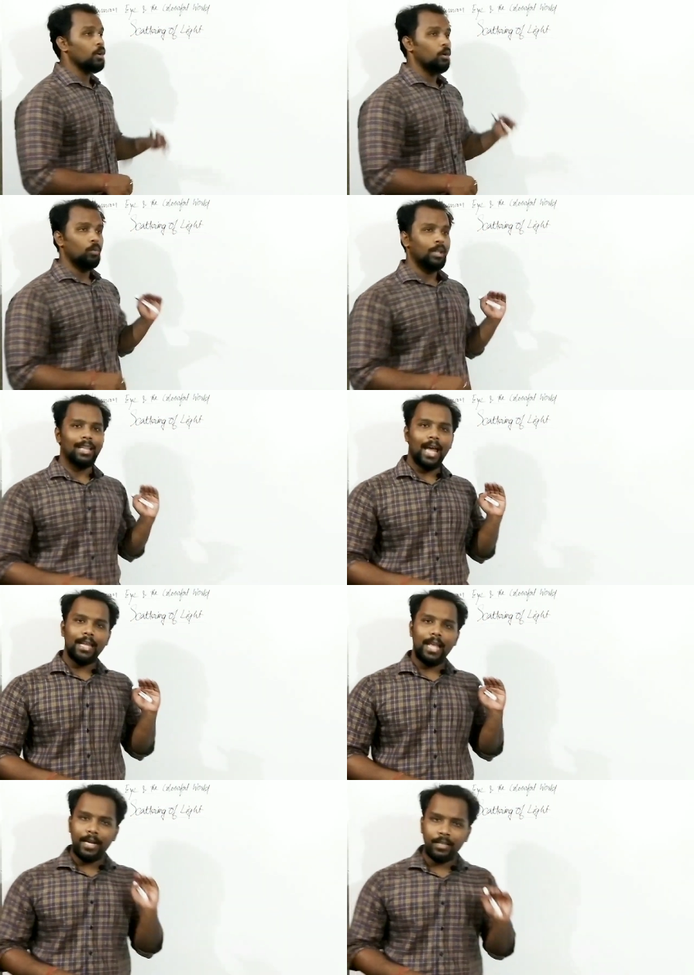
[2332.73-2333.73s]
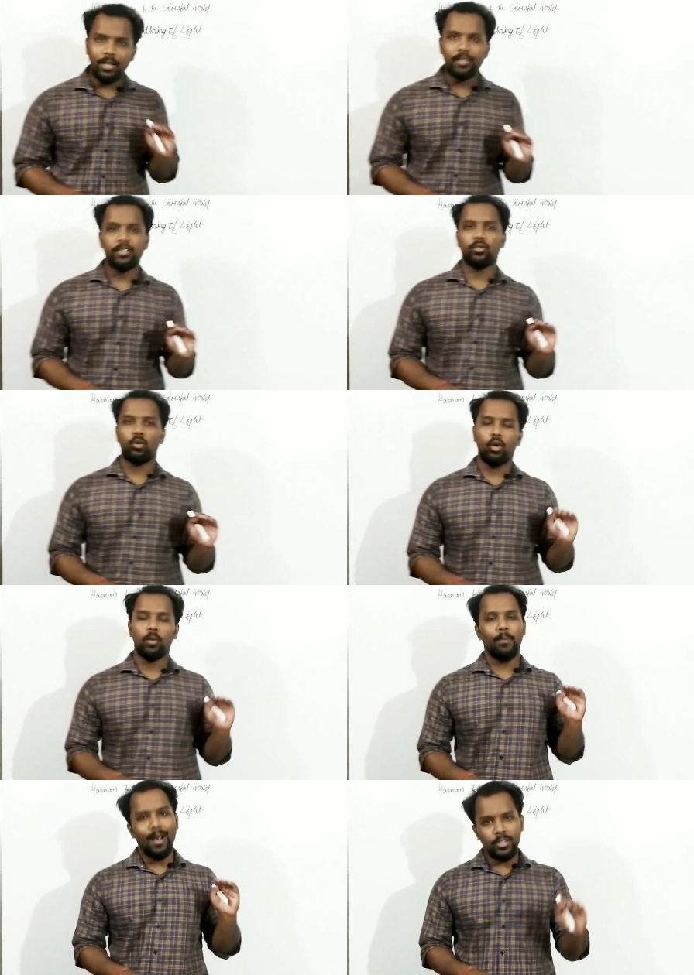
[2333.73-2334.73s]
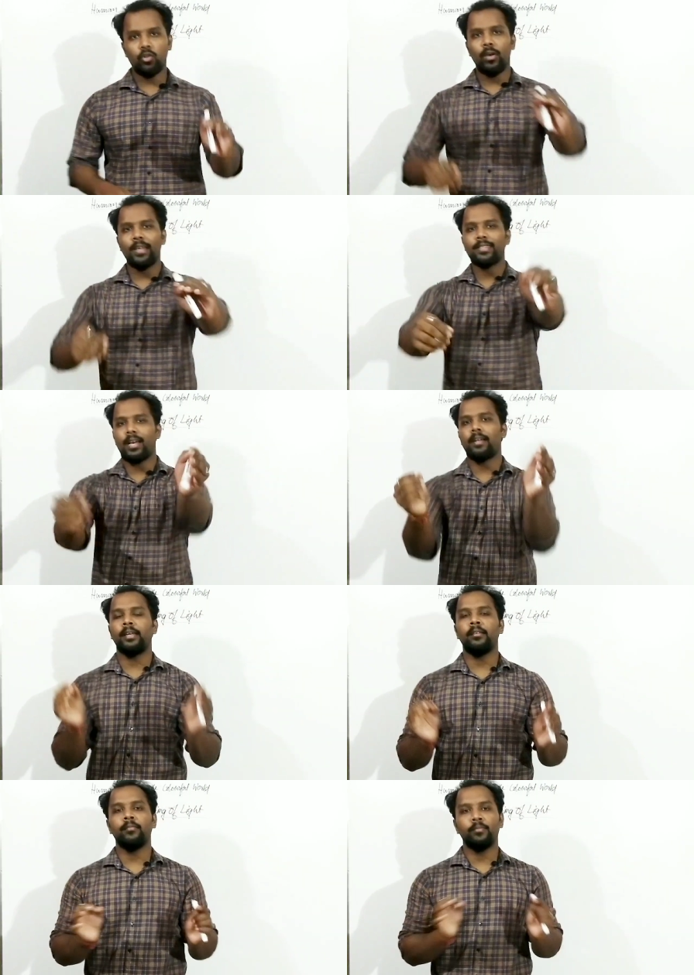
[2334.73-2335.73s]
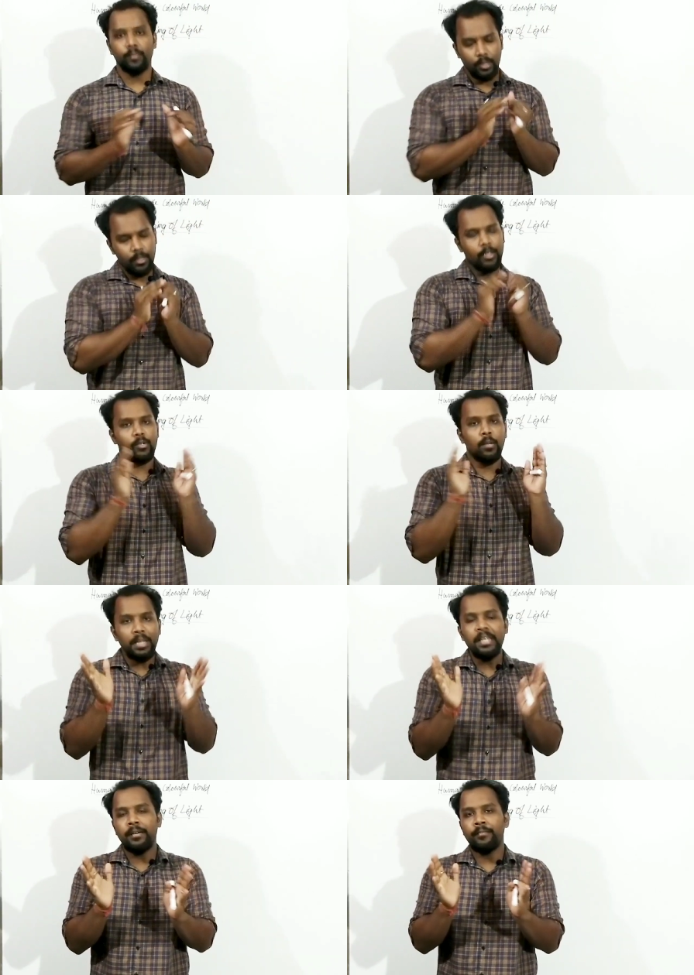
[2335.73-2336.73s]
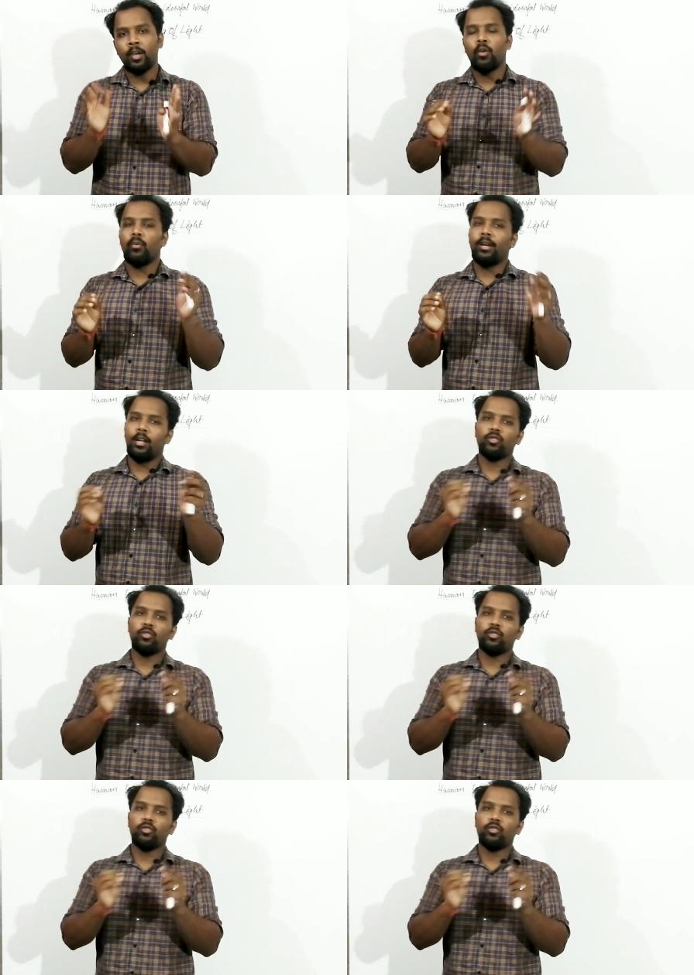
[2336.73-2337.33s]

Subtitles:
when a light enters through or passes through a certain medium where lots